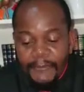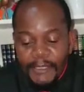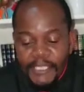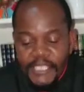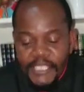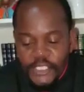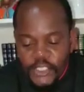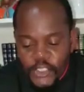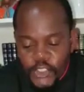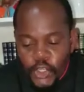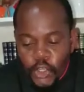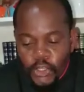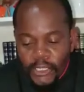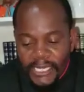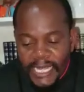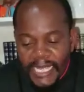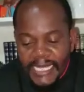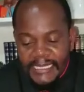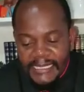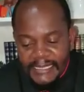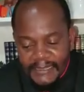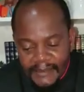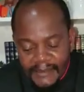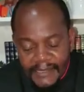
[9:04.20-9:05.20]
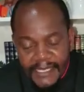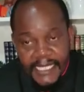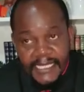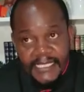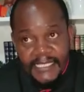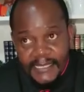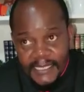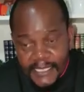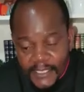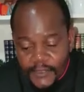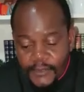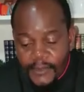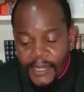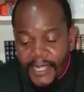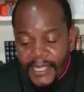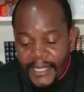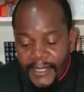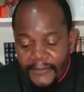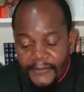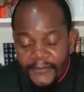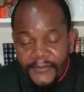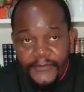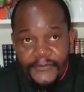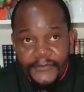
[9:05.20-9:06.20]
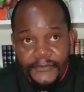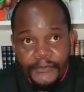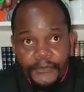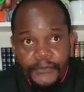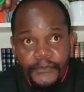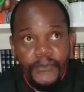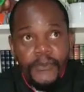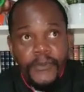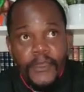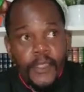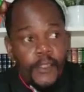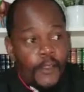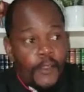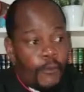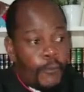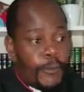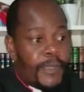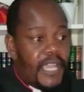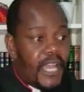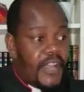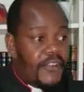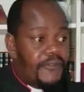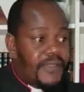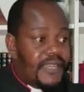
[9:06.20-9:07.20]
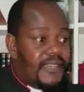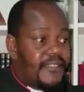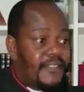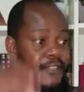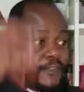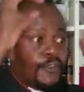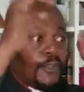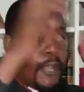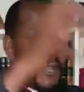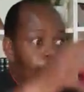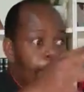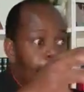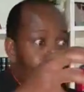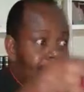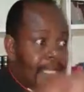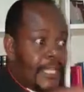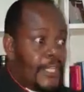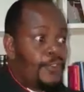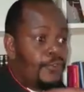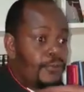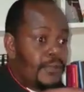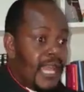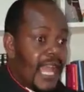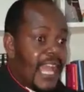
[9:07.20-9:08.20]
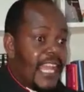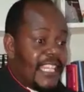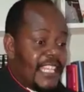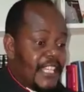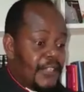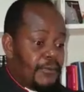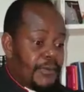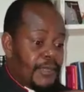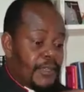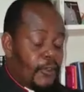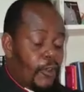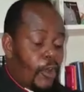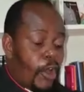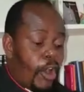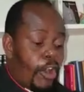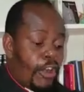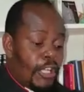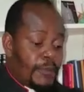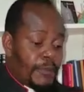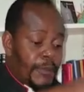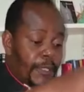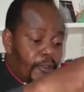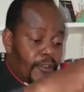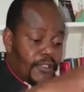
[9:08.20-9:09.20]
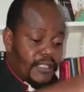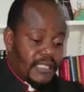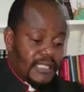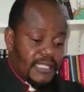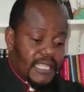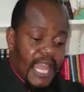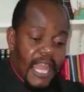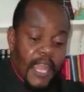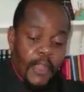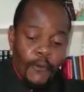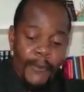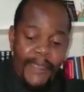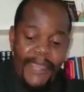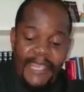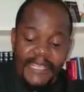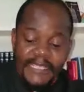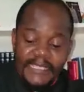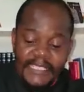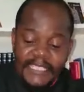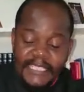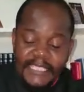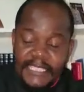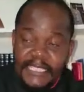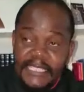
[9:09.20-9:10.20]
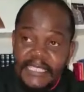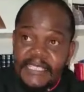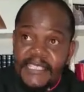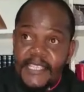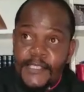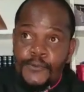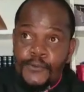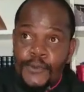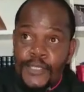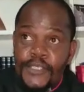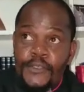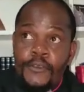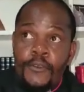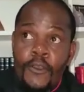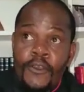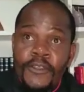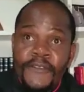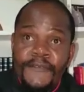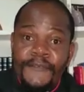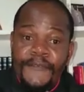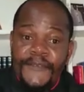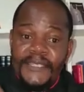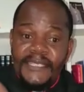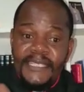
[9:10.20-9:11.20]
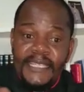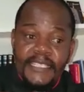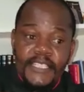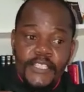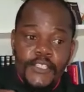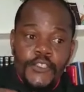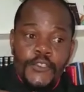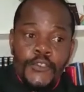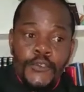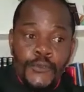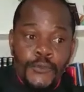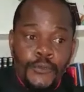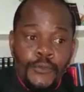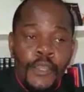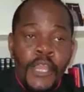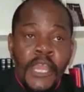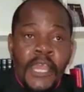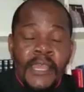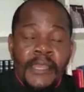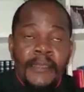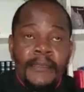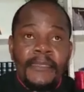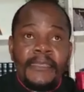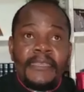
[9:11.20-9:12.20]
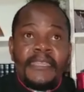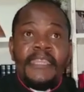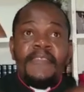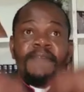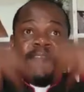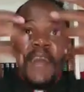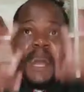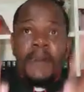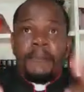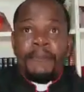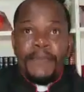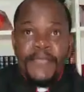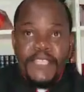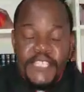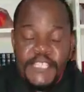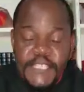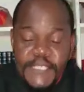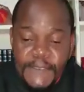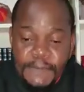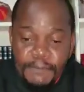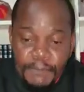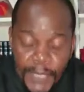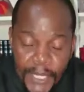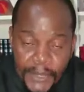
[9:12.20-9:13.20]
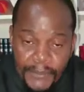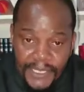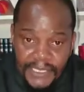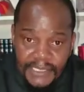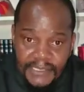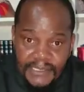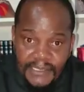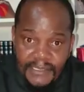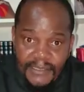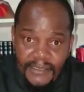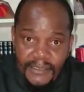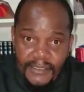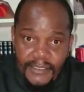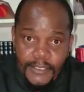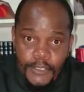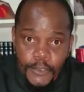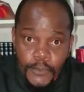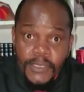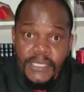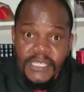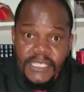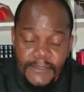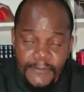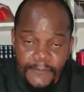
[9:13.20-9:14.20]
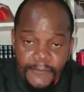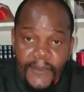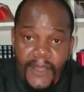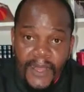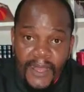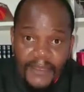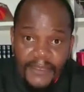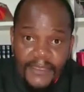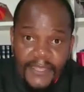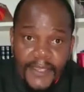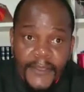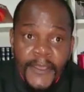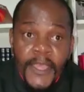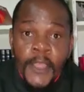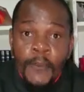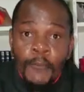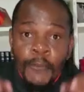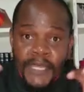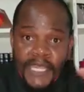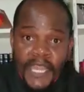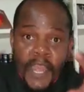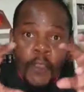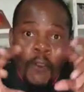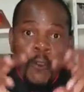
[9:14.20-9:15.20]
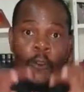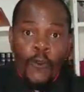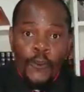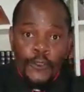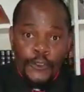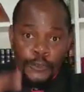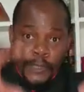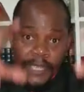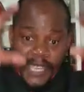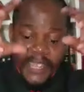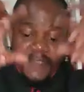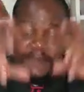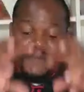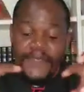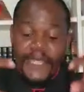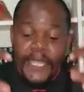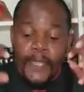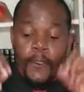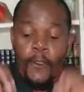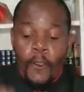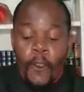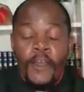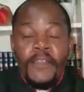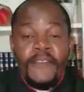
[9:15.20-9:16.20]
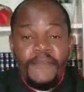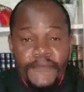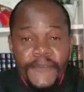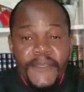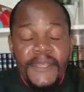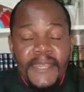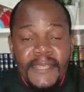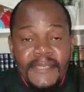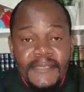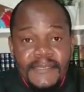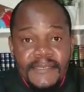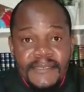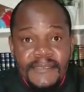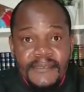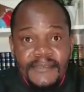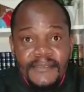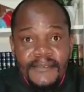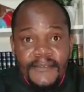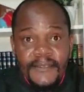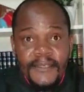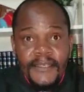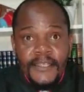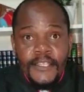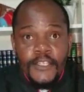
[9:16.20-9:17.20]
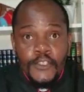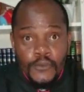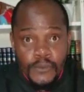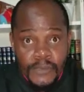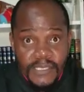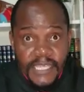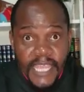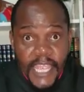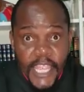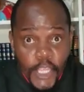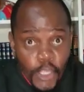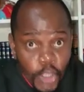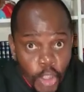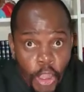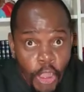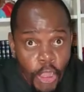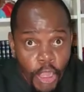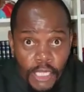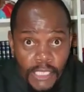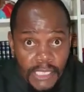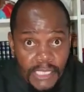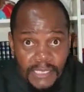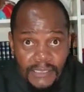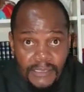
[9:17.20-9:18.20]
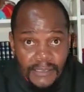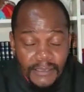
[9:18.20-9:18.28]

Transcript: which is John 19:30, the triumph, we are reunited with God because now as Jesus was confident to give up his spirit to his Father, we now also have the confidence to say, God,